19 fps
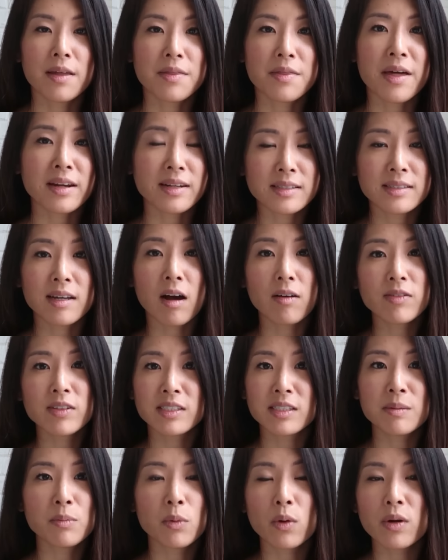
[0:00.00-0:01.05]
And that is
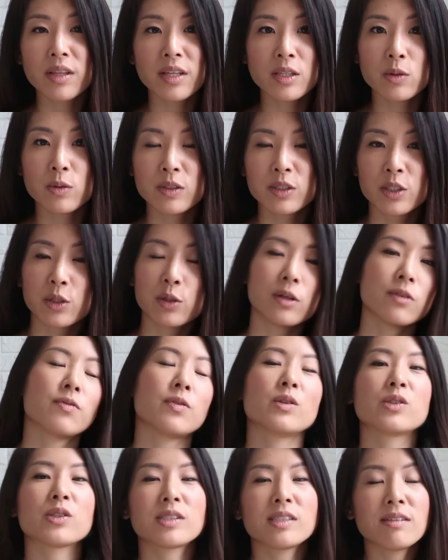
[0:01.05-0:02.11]
obviously more than you would do if
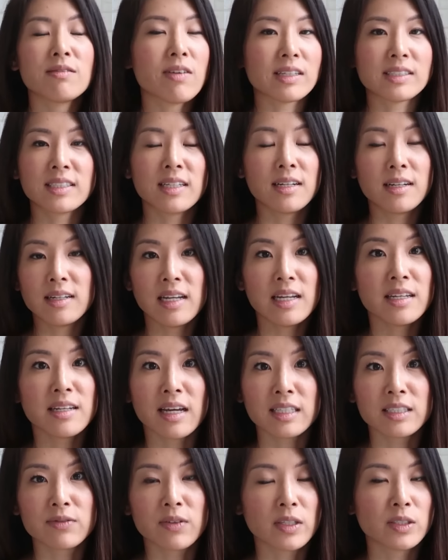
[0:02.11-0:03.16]
you just invested in
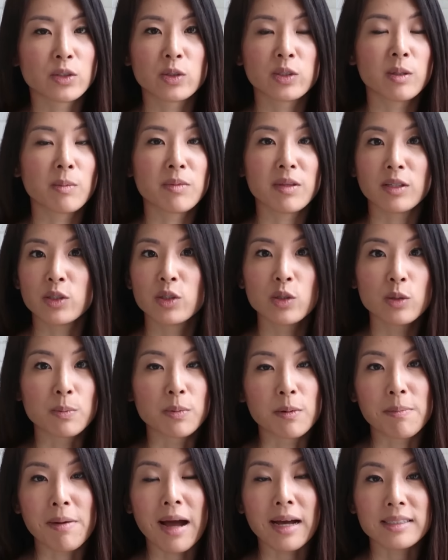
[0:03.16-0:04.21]
index funds or something
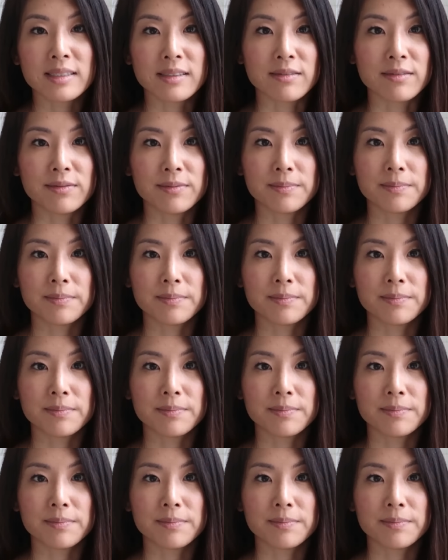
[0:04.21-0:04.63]
super passive.